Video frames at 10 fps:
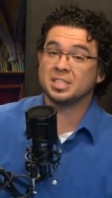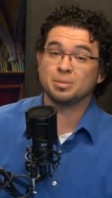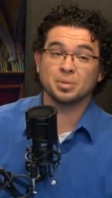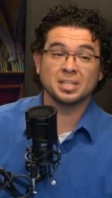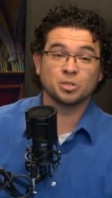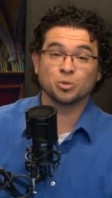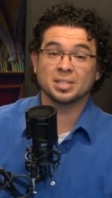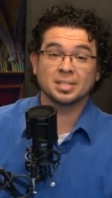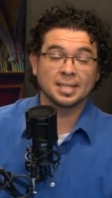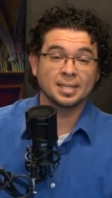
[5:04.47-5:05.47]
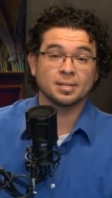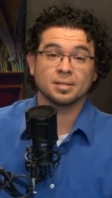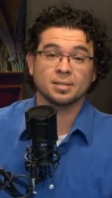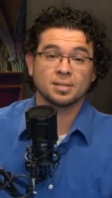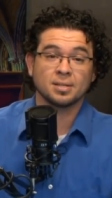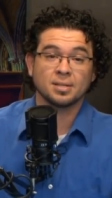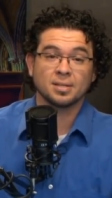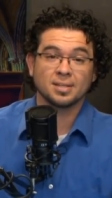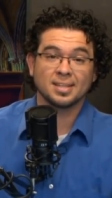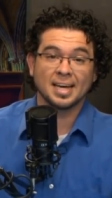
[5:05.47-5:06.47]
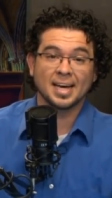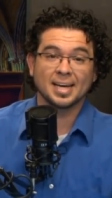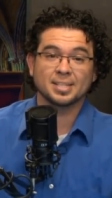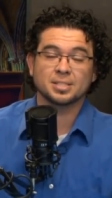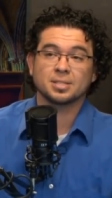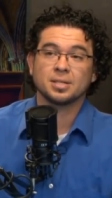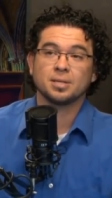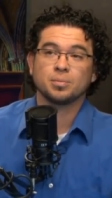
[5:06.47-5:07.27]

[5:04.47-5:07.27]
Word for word: deeply drilled in that